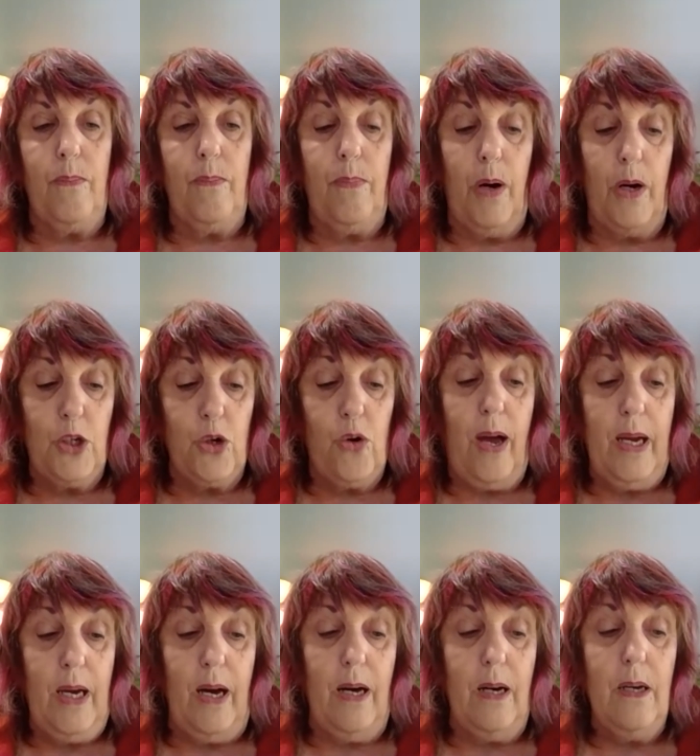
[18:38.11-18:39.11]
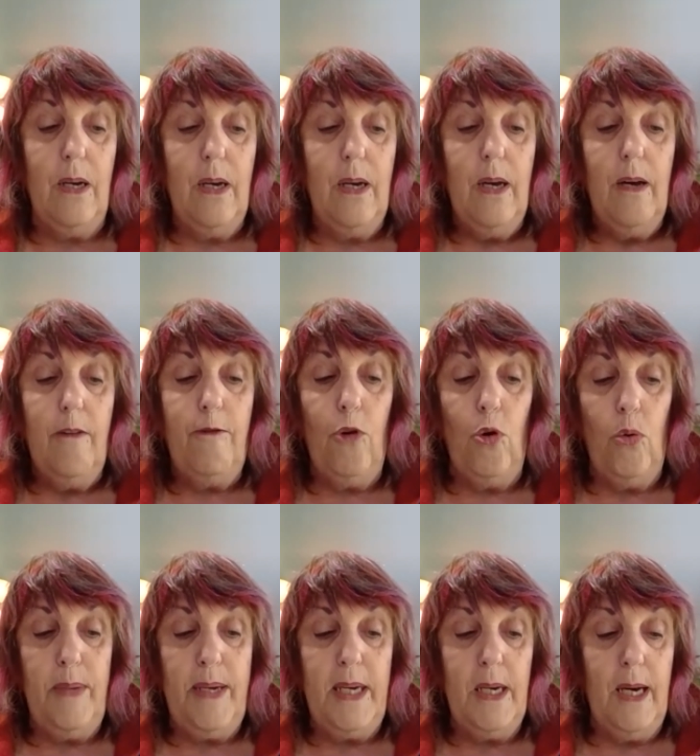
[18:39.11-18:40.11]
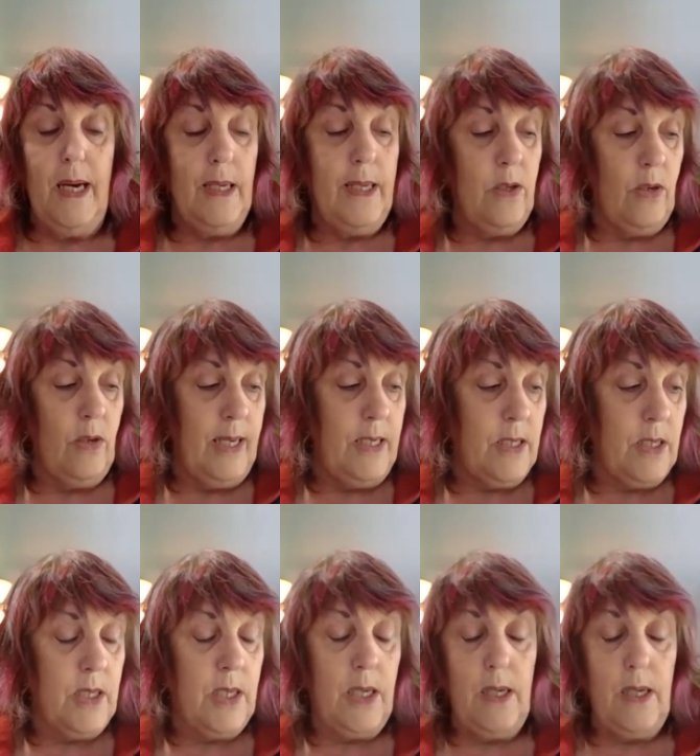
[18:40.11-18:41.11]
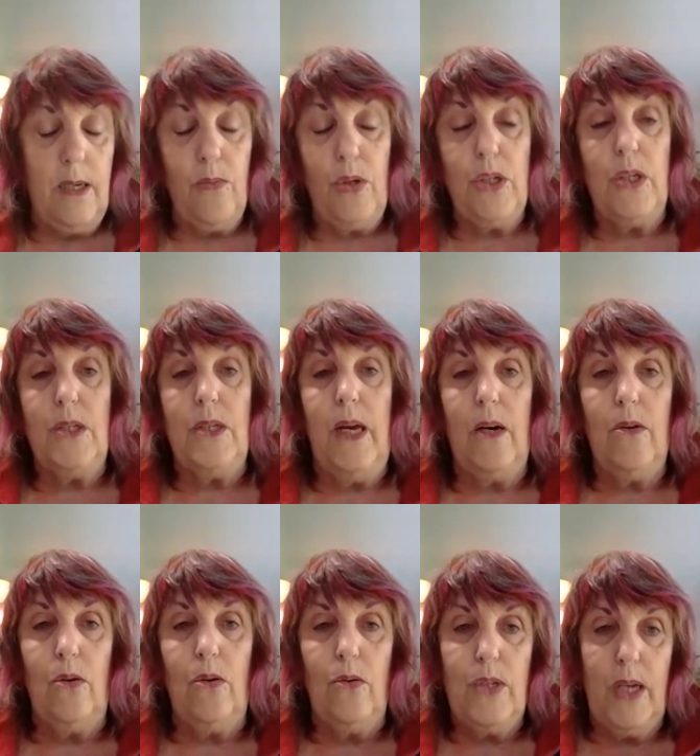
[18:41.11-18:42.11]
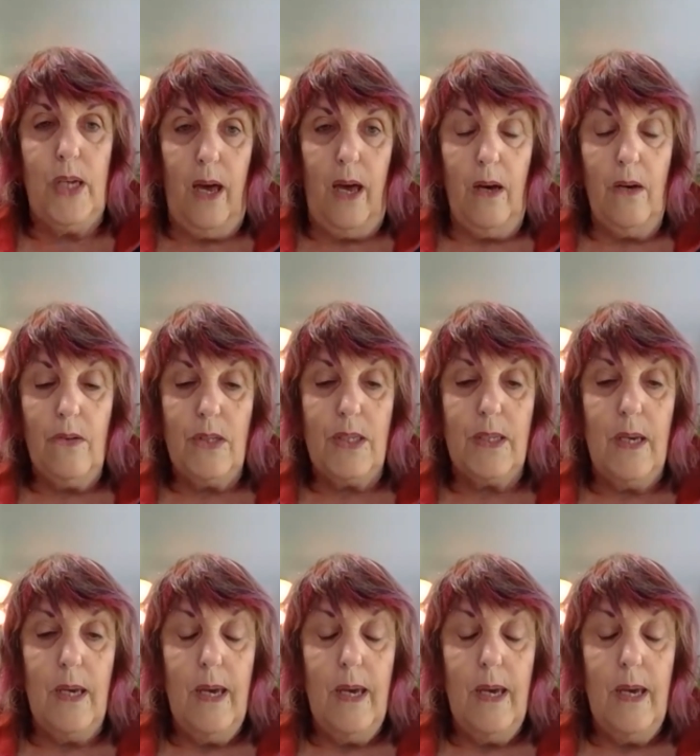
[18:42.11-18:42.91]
by Tracker forming a legal entity which is now called TOWS.